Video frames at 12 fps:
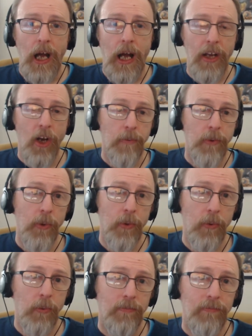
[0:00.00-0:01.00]
I want
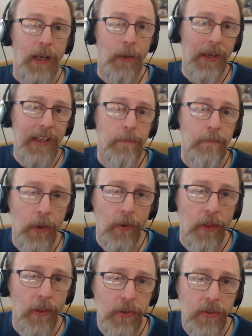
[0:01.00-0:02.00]
to get both
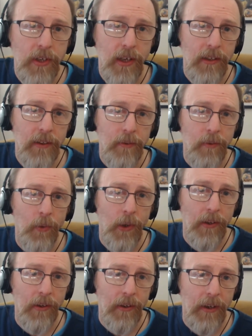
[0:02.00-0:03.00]
of those done,
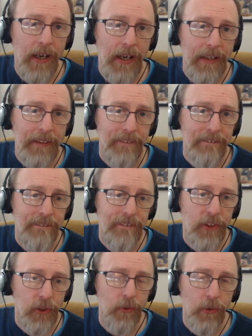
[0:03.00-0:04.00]
whether I
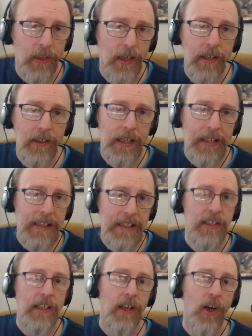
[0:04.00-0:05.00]
do or not. At
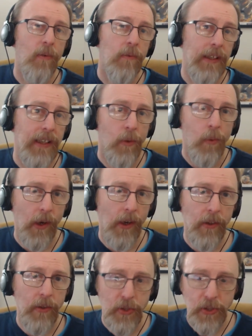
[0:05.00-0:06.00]
least I'll hopefully get one of
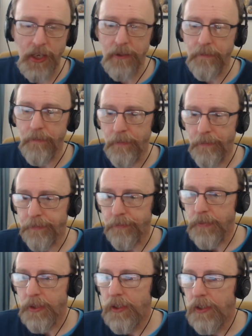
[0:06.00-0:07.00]
those done.
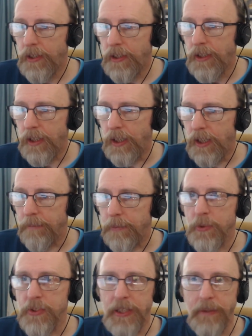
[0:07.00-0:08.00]
But
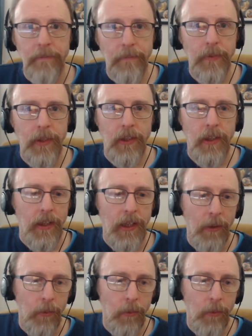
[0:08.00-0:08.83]
we'll see. I